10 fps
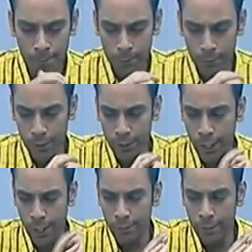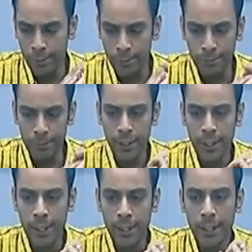what they have come up with
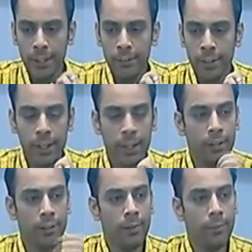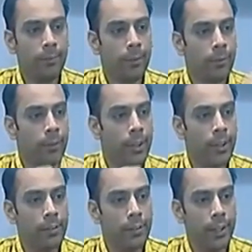the idea is that I see people over
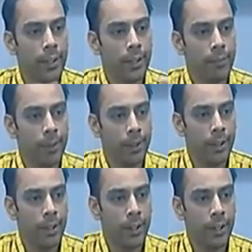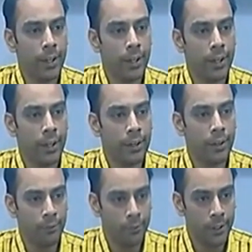there sitting, making a
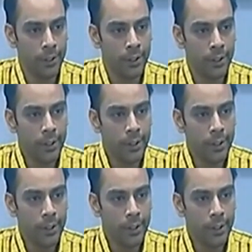counter,